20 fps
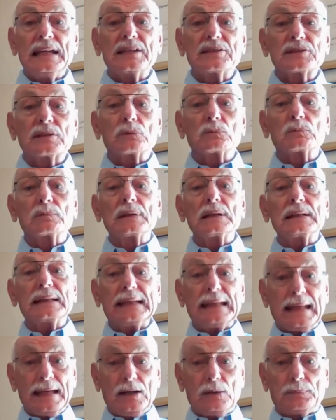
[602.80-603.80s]
is to
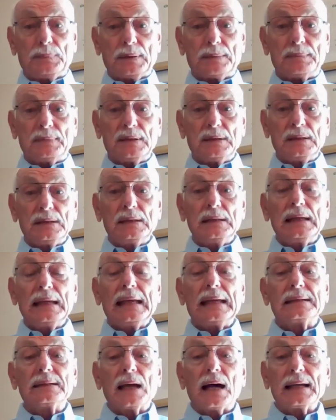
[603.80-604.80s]
really help them
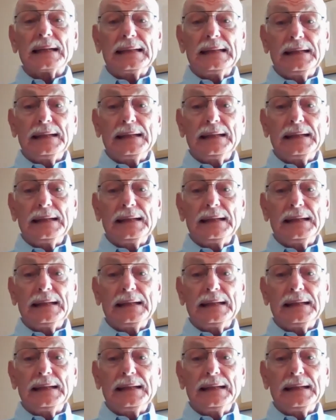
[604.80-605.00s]
and not